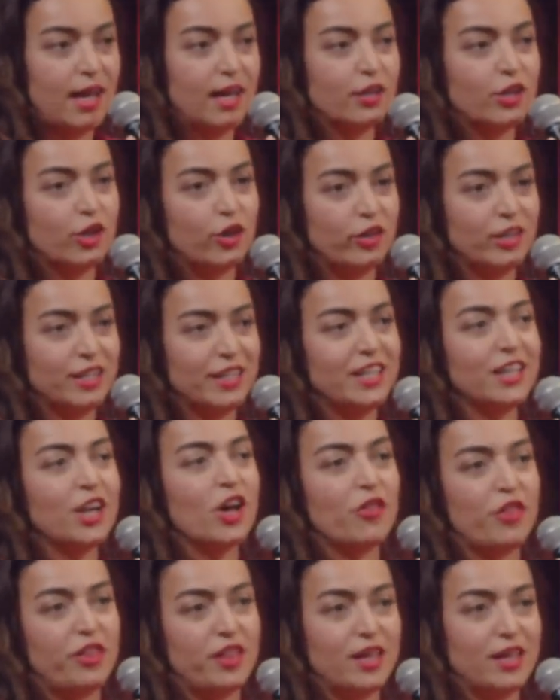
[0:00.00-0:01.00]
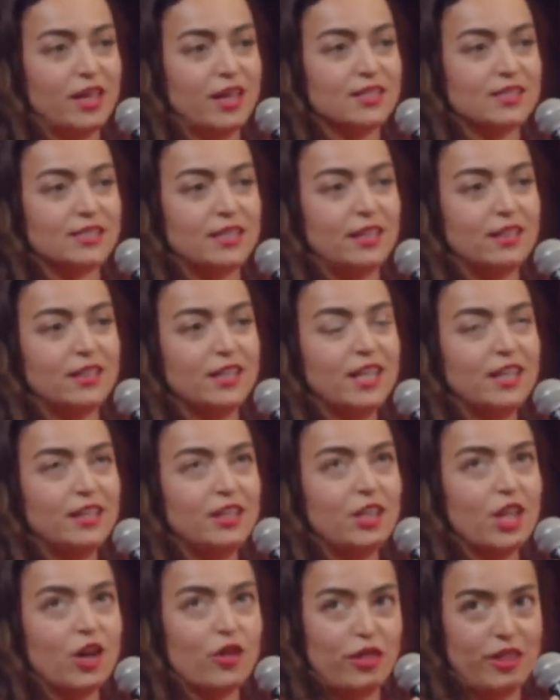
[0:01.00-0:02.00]
Currently, nothing
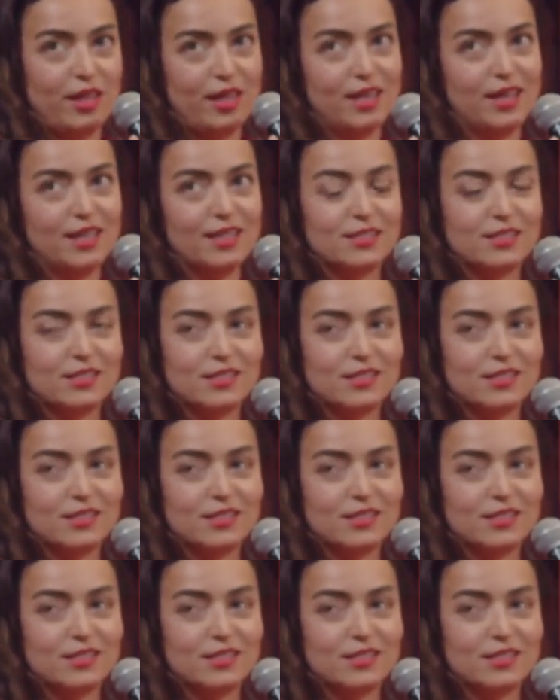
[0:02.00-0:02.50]
is